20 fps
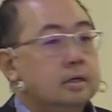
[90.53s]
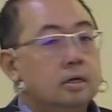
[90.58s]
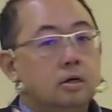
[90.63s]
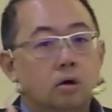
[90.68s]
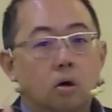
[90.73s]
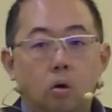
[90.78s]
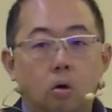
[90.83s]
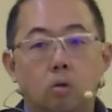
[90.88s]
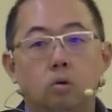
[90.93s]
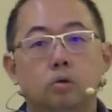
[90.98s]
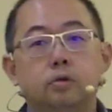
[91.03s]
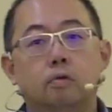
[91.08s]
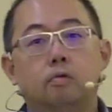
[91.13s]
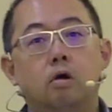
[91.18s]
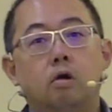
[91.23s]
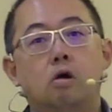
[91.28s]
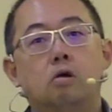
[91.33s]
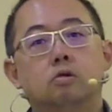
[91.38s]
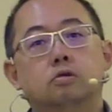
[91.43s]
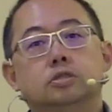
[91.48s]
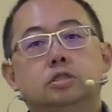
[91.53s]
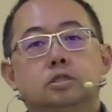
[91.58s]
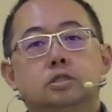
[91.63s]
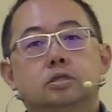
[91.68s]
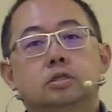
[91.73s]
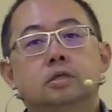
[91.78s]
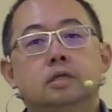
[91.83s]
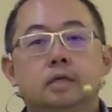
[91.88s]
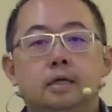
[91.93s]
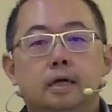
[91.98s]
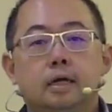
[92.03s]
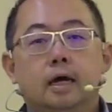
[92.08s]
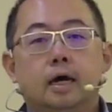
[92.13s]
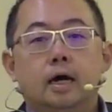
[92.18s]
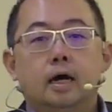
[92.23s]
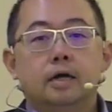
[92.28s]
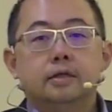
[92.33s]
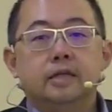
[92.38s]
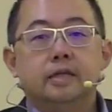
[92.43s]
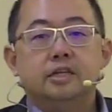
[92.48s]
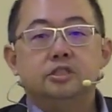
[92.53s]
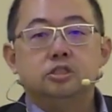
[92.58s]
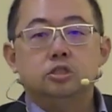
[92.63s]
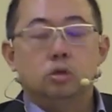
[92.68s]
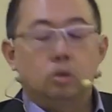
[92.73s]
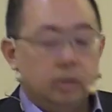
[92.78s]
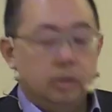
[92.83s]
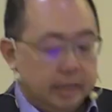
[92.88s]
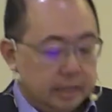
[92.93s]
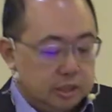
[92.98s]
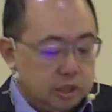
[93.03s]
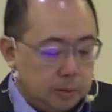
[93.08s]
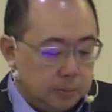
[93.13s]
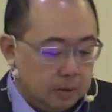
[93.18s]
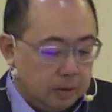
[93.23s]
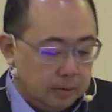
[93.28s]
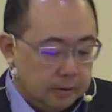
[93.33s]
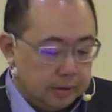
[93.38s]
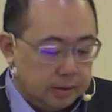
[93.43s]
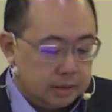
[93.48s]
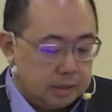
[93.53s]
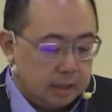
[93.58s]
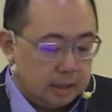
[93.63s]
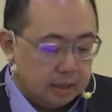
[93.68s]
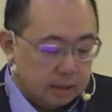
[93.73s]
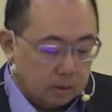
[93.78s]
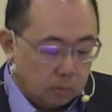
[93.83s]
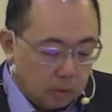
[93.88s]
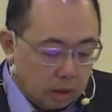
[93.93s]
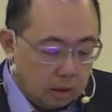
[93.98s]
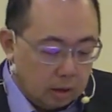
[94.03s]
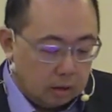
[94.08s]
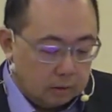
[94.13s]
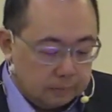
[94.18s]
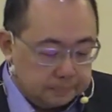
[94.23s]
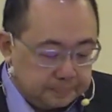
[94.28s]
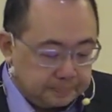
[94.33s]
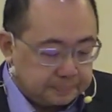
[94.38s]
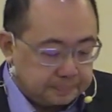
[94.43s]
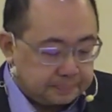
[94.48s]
all the wrongs they saw and experienced in the world.